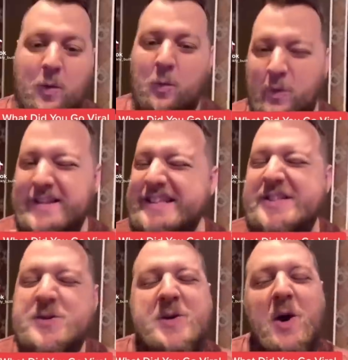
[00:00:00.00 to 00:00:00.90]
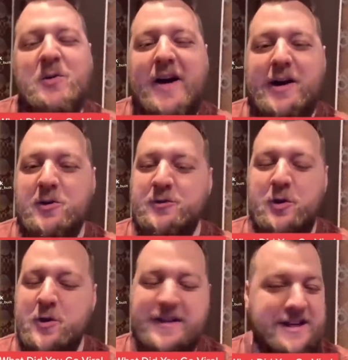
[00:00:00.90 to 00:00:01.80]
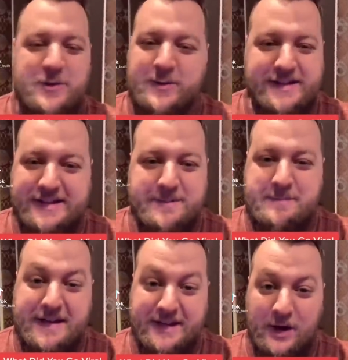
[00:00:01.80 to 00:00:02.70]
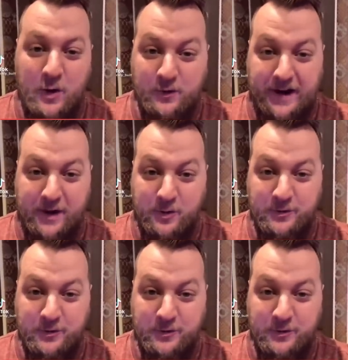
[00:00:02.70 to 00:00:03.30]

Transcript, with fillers: What did you go viral for that you didn't mean to go viral